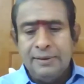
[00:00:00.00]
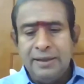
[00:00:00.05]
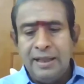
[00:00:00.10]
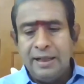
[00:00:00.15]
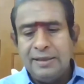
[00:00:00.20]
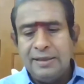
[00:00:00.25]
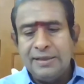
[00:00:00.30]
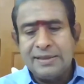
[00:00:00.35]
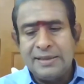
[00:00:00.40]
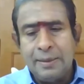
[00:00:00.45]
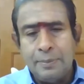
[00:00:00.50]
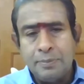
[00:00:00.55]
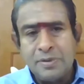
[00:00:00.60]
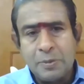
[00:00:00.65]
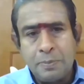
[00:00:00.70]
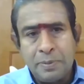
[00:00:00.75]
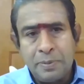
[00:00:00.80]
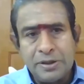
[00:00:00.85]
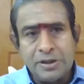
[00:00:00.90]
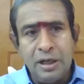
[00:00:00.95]
Then some
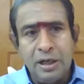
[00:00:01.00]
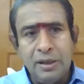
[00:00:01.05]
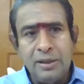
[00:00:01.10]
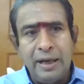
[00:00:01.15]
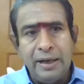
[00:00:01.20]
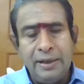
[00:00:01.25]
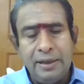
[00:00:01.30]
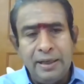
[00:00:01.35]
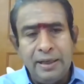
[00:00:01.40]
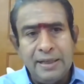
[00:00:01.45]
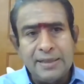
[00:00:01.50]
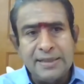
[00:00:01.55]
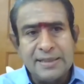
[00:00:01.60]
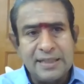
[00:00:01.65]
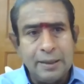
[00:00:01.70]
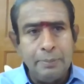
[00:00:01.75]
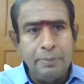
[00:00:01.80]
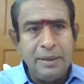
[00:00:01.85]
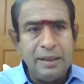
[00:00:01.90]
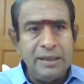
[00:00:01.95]
special
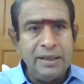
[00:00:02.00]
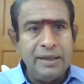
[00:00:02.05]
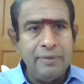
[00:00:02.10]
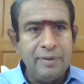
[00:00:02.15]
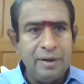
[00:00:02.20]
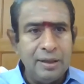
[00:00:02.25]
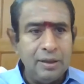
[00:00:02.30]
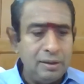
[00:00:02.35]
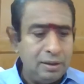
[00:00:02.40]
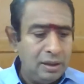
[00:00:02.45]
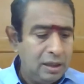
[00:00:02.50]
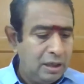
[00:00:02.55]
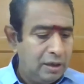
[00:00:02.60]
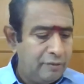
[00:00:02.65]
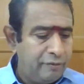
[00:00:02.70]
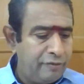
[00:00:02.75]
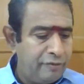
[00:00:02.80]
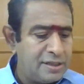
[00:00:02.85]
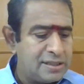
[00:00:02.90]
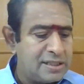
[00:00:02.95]
guidelines have been given
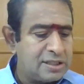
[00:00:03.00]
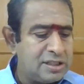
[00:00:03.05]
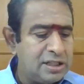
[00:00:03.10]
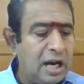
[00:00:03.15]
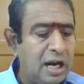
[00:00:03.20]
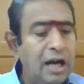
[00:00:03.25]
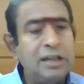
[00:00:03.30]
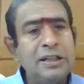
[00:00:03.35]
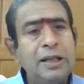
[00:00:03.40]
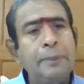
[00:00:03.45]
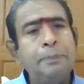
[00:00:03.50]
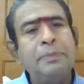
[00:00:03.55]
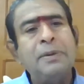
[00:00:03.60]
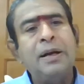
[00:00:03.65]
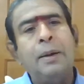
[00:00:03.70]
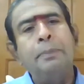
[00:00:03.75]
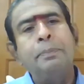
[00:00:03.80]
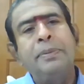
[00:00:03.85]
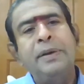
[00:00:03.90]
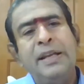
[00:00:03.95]
for startup
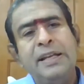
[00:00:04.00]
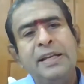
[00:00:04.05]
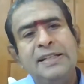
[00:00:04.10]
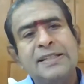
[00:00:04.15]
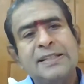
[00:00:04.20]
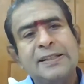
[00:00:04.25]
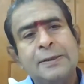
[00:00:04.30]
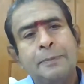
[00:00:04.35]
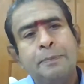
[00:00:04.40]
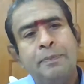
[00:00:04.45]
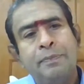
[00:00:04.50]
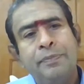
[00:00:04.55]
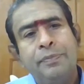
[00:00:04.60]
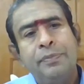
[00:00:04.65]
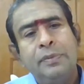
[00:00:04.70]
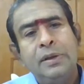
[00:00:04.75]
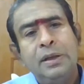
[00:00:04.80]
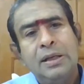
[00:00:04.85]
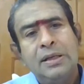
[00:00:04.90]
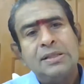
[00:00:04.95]
companies.
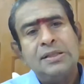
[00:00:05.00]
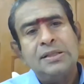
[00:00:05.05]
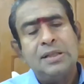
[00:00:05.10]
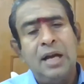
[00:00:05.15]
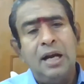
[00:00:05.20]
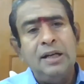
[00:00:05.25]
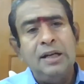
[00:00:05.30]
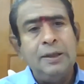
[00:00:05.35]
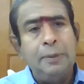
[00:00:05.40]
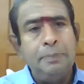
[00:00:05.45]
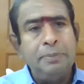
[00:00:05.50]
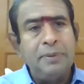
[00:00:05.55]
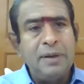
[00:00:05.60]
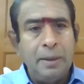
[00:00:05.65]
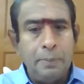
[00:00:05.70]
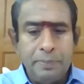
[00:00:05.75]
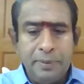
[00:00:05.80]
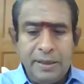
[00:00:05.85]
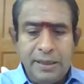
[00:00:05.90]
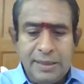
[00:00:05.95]
Startup
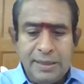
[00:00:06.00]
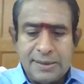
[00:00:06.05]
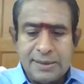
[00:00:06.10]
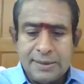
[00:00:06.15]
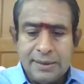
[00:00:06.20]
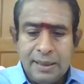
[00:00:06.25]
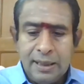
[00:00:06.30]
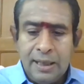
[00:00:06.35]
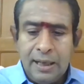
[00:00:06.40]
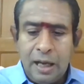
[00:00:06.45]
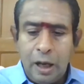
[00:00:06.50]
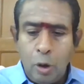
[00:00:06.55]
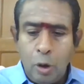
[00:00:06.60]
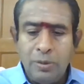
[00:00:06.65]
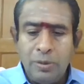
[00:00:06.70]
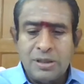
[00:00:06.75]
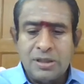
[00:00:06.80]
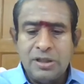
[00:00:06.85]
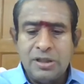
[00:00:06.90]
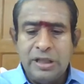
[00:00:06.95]
companies, how
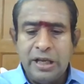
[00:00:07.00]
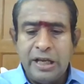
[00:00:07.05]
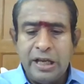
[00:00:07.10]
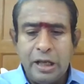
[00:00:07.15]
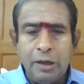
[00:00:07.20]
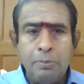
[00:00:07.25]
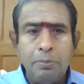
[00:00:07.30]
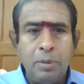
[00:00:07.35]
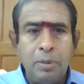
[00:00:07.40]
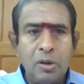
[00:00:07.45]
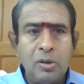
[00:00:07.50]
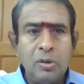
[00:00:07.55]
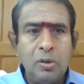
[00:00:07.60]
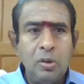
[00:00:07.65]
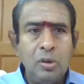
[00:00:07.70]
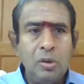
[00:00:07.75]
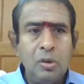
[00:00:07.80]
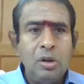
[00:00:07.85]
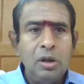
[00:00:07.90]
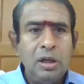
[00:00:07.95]
much they can
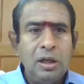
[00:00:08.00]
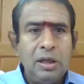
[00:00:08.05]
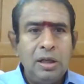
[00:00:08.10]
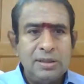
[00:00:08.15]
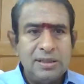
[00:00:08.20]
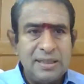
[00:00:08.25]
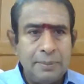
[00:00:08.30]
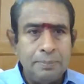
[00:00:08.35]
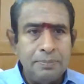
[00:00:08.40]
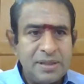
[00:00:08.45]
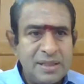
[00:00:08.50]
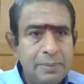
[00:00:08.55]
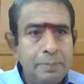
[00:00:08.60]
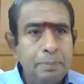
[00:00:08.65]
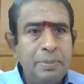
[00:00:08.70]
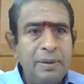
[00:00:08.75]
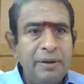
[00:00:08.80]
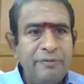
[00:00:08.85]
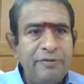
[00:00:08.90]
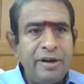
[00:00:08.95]
borrow, some
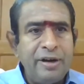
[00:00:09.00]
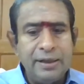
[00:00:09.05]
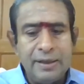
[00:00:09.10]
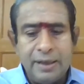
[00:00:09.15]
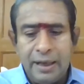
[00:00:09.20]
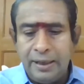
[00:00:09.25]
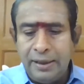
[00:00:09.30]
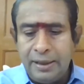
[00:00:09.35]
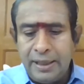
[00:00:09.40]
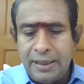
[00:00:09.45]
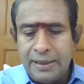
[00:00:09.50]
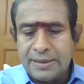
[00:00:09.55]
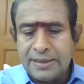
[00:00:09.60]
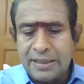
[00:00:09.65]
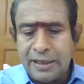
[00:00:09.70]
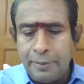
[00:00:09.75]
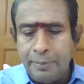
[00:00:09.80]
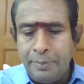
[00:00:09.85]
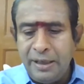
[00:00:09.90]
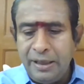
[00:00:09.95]
simplified
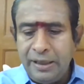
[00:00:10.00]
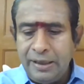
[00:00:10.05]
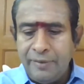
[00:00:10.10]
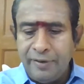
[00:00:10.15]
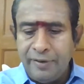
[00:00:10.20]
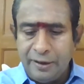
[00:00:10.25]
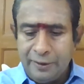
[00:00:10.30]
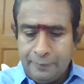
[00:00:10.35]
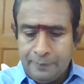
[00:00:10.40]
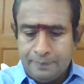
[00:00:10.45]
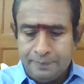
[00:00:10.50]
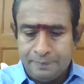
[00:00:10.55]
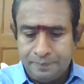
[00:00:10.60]
guidelines have been given.